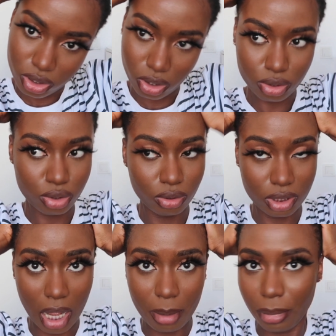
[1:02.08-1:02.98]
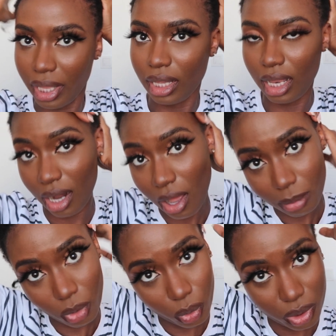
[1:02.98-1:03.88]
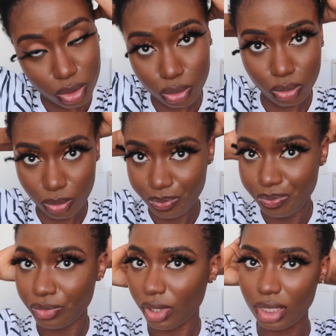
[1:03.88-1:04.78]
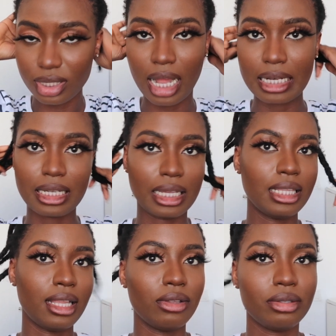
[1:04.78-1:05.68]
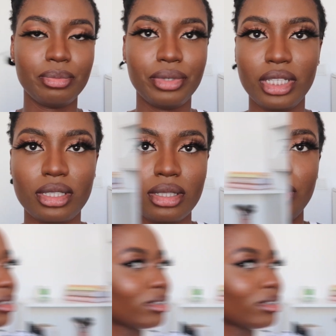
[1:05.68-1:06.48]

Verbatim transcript: it's not so damp and then now i'm going to start taking down the braids